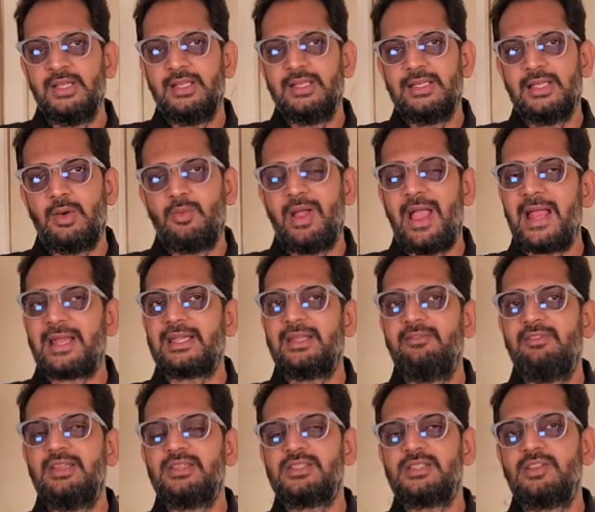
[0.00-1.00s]
Now,
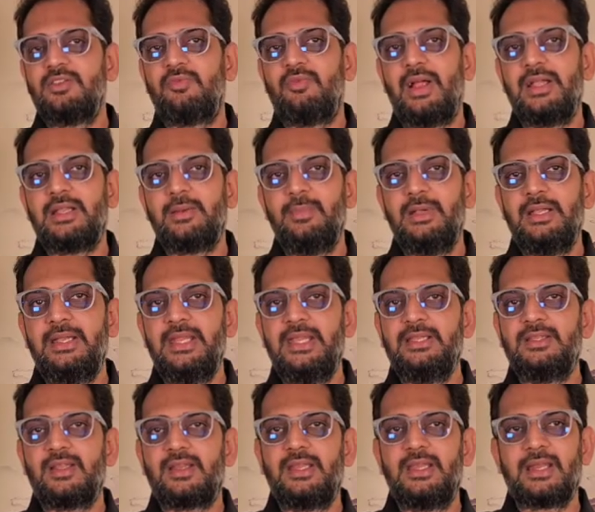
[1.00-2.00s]
activation of vitamin
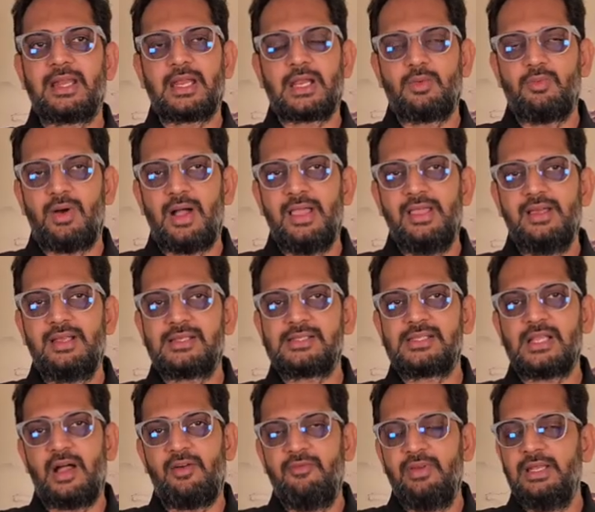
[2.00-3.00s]
D3
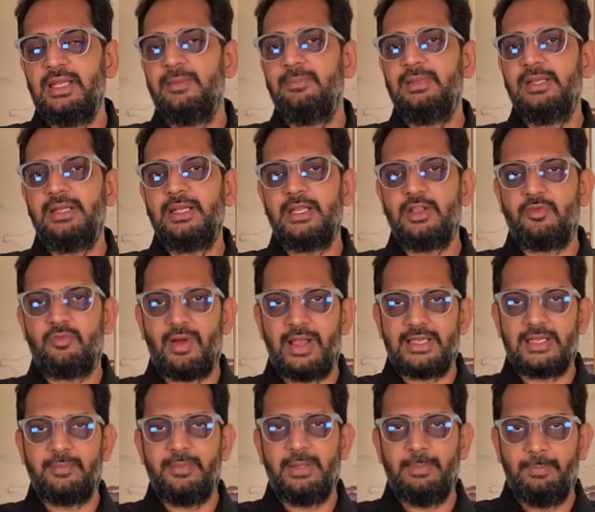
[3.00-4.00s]
requires availability of
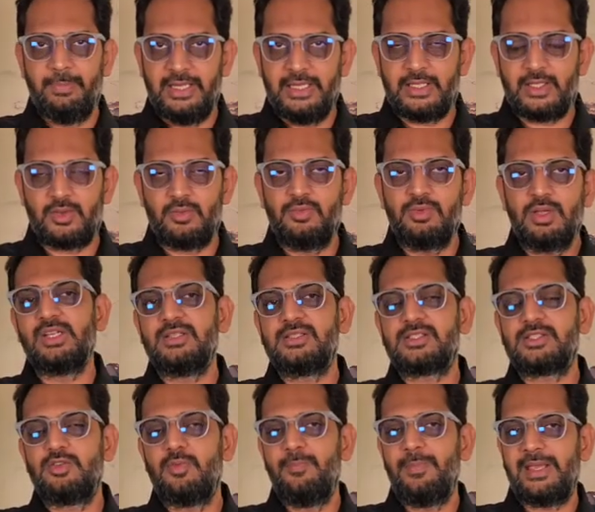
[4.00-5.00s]
vitamin B2.
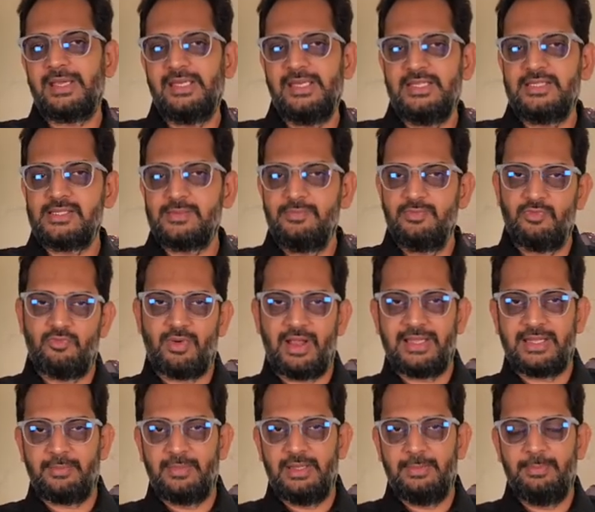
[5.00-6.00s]
So magnesium,
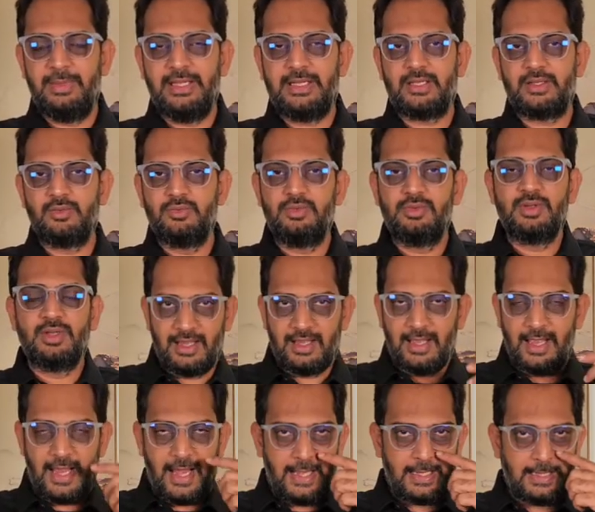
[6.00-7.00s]
vitamin B2
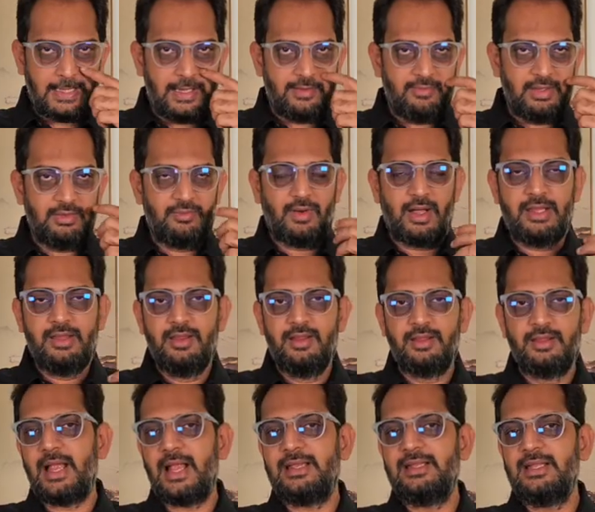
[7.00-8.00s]
at level
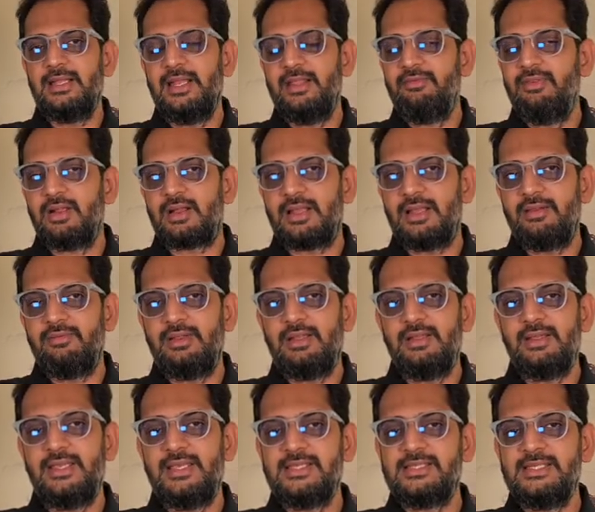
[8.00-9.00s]
1 at the liver
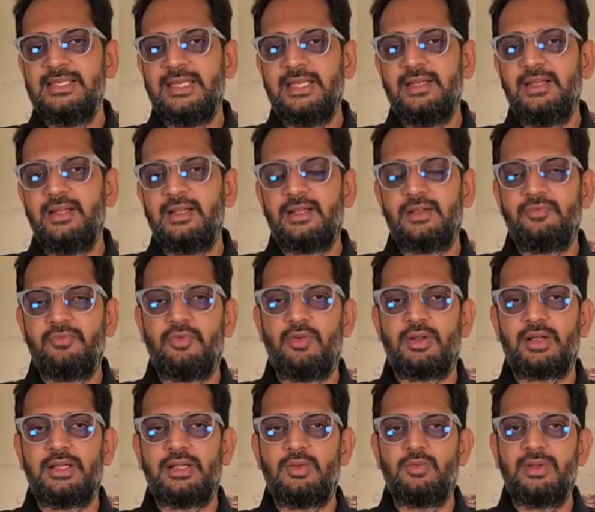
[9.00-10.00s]
level is needed
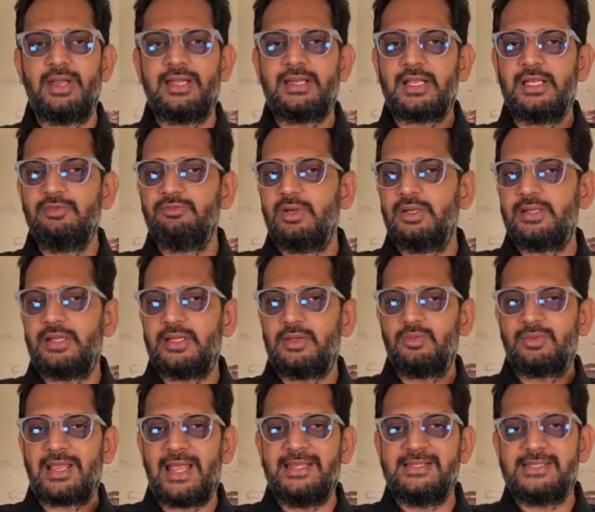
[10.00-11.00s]
for it to get converted
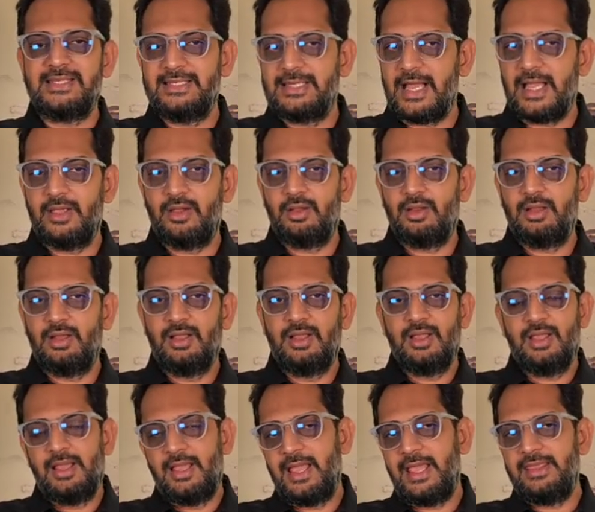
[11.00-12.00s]
to calcidiol,
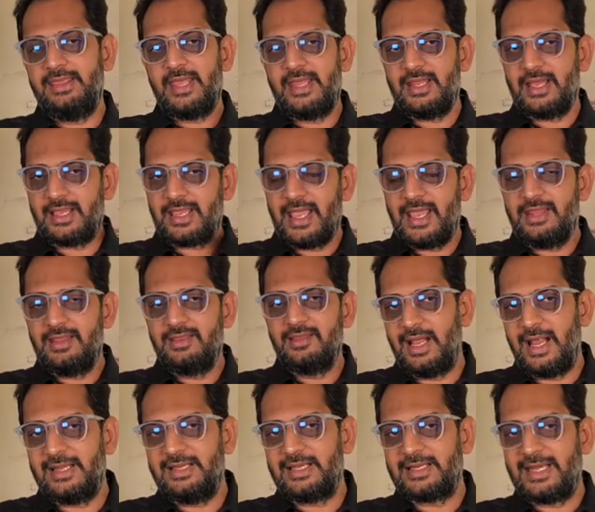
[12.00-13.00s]
and then again
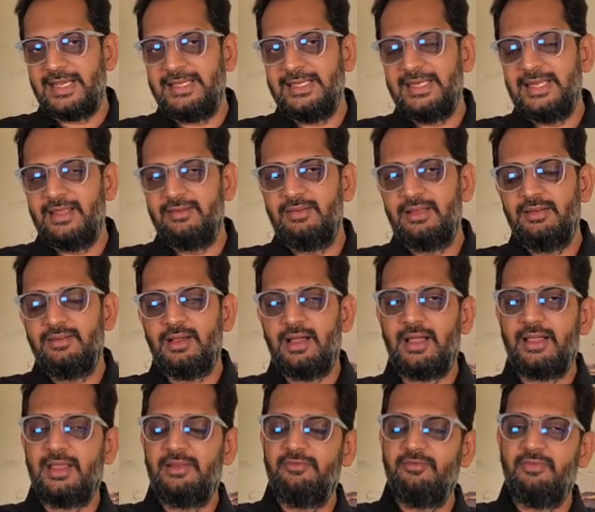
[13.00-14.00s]
at the kidney level,
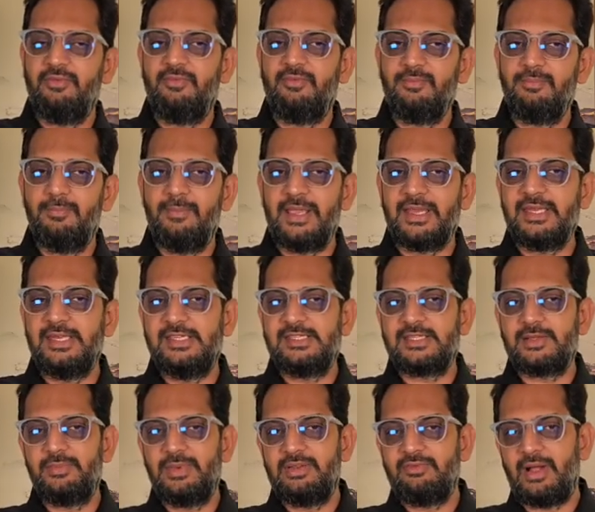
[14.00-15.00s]
again
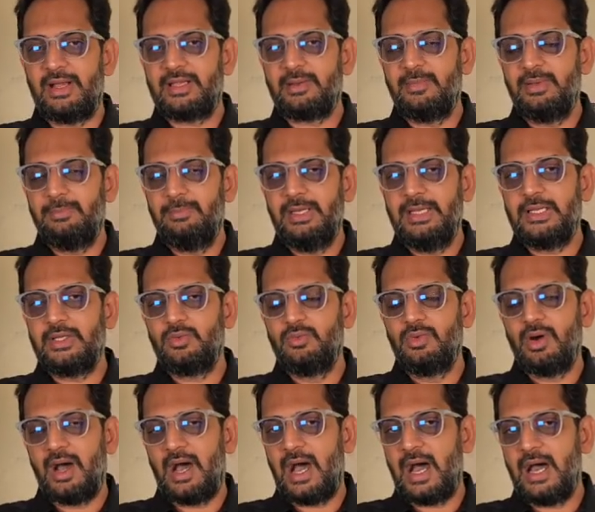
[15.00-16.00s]
magnesium and vitamin
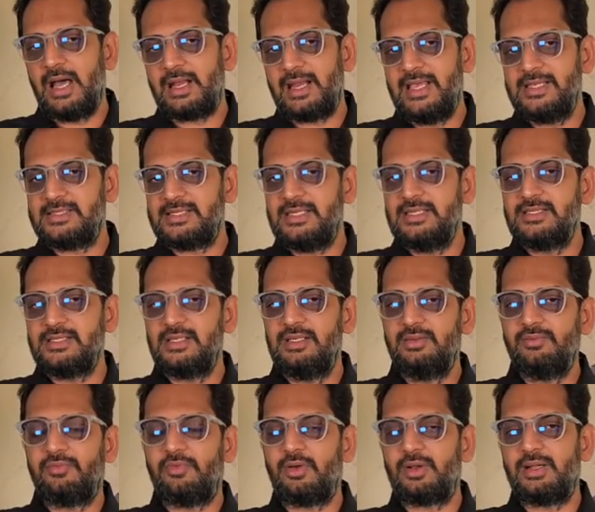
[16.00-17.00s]
B2 are essential
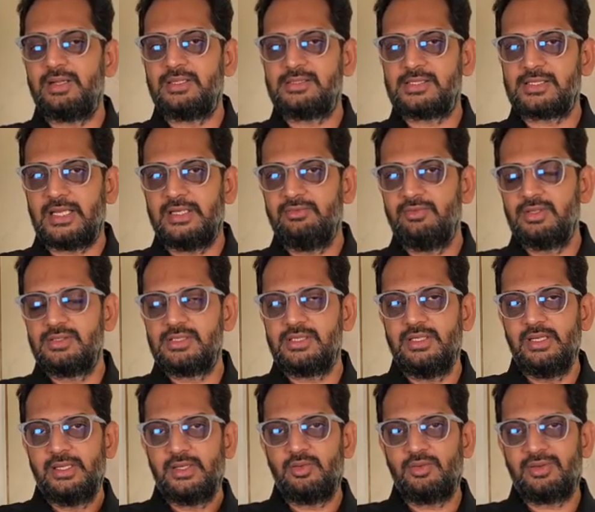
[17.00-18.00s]
for its conversion into